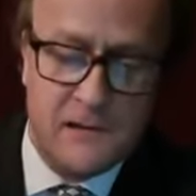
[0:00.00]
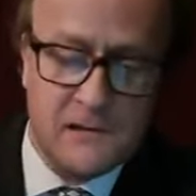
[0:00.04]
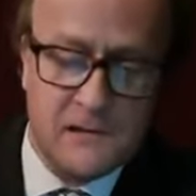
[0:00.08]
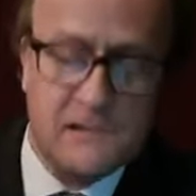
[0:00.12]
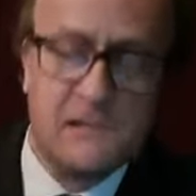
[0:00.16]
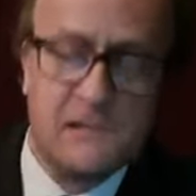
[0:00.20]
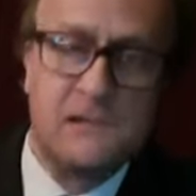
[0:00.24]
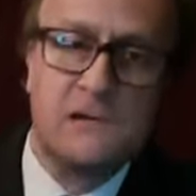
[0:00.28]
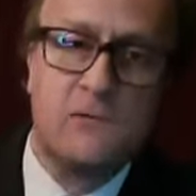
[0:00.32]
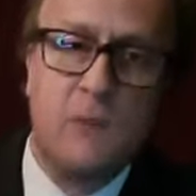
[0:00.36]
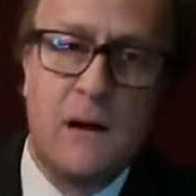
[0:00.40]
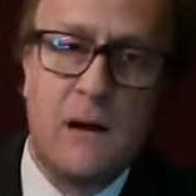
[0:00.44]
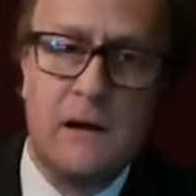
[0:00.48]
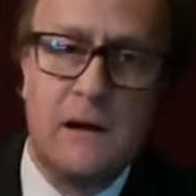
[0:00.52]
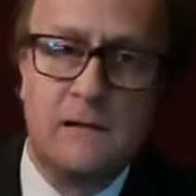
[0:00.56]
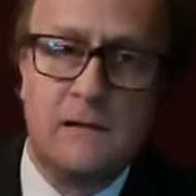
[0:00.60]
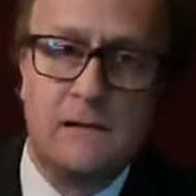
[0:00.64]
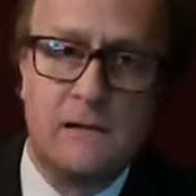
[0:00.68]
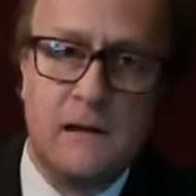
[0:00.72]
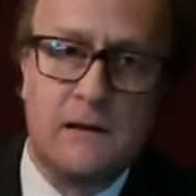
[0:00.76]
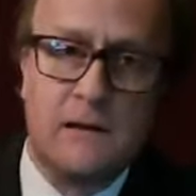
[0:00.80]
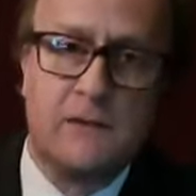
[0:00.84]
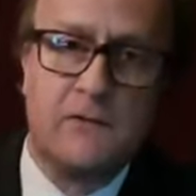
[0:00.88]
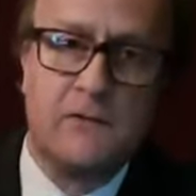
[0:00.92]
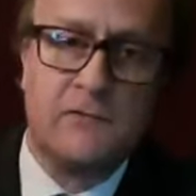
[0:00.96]

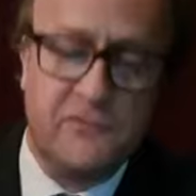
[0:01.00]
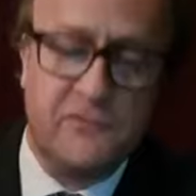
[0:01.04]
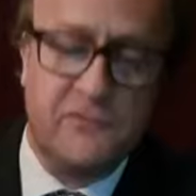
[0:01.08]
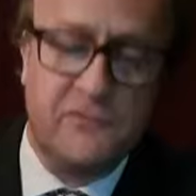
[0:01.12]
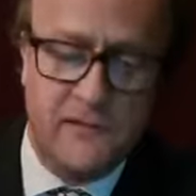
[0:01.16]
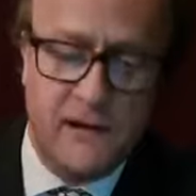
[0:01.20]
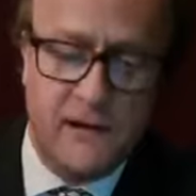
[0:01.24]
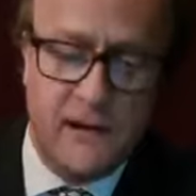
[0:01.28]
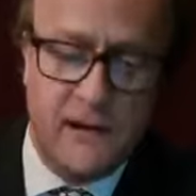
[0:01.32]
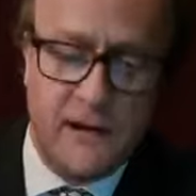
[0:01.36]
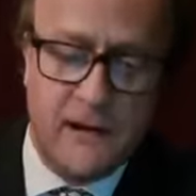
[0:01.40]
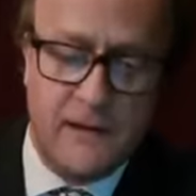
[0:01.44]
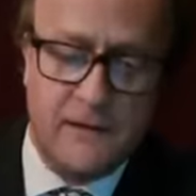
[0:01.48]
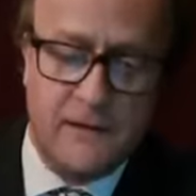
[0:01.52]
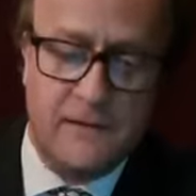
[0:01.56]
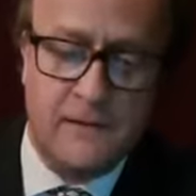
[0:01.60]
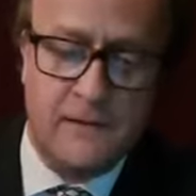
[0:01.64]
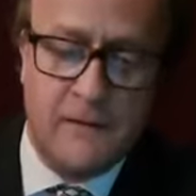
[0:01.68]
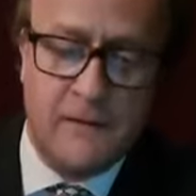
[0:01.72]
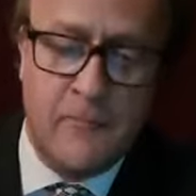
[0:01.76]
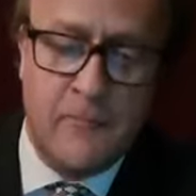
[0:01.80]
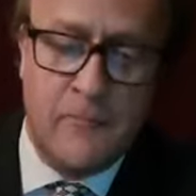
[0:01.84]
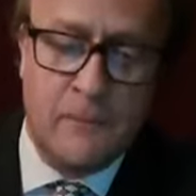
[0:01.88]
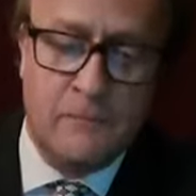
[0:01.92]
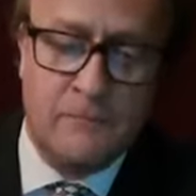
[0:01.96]
swelled like a flood
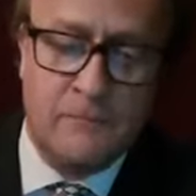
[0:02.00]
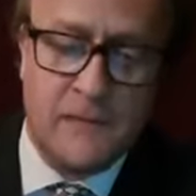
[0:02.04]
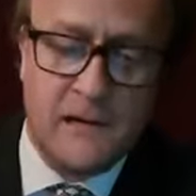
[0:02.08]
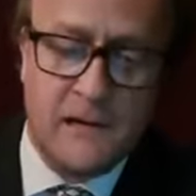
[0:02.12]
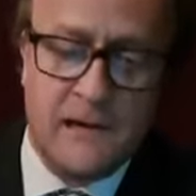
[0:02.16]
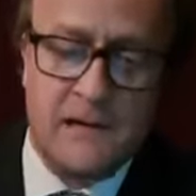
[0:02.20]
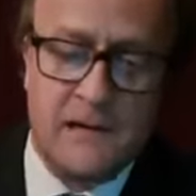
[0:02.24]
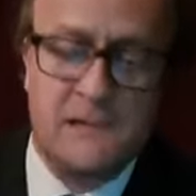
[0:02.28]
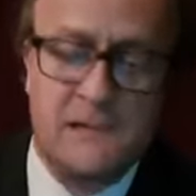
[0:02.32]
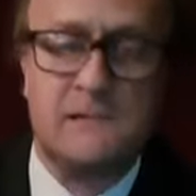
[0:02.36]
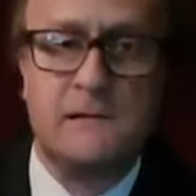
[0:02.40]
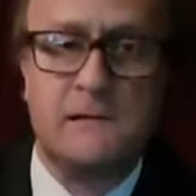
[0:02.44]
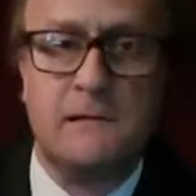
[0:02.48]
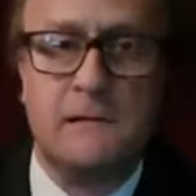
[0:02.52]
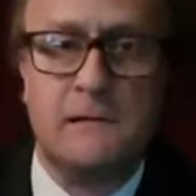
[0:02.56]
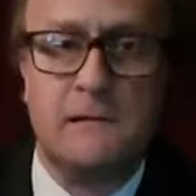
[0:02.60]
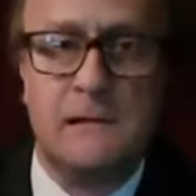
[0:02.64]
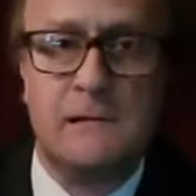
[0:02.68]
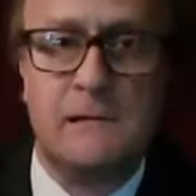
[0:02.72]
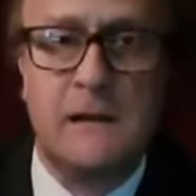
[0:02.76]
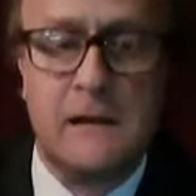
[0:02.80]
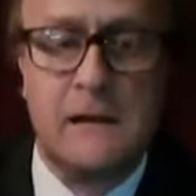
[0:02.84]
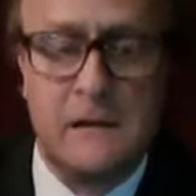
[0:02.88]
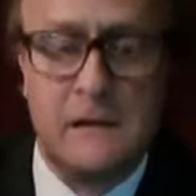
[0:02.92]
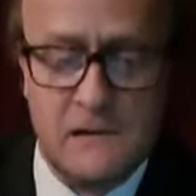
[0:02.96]
against the
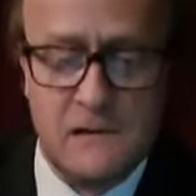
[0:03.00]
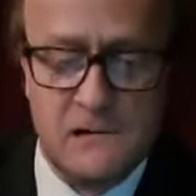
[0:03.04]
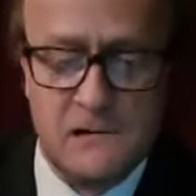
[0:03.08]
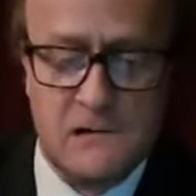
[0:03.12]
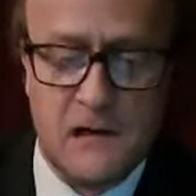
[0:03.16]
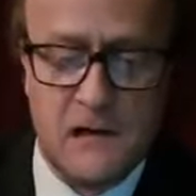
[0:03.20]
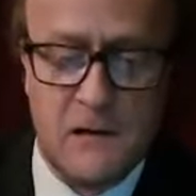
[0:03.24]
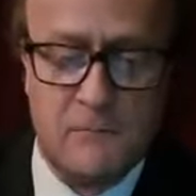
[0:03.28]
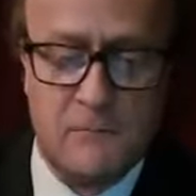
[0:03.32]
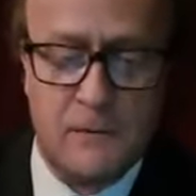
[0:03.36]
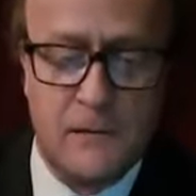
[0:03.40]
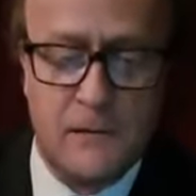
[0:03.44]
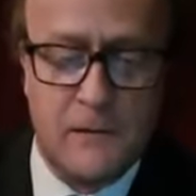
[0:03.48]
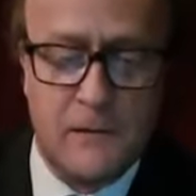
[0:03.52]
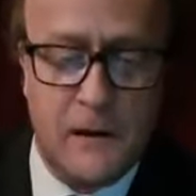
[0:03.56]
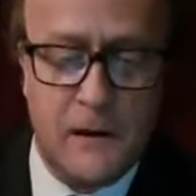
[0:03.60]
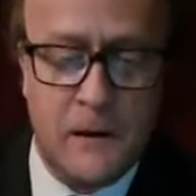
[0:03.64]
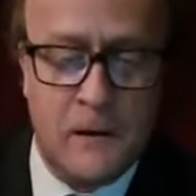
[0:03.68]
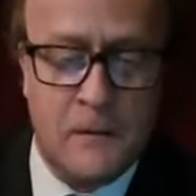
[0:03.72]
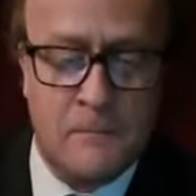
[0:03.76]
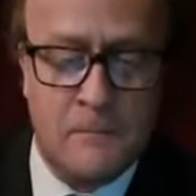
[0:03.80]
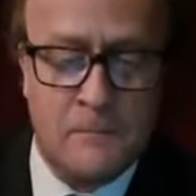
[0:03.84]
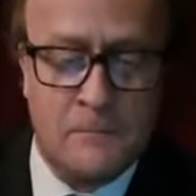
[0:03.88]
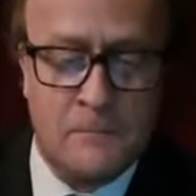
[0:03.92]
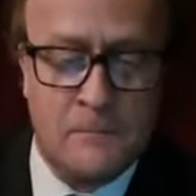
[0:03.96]
little English
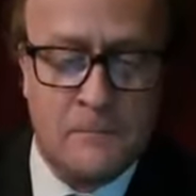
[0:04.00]
company,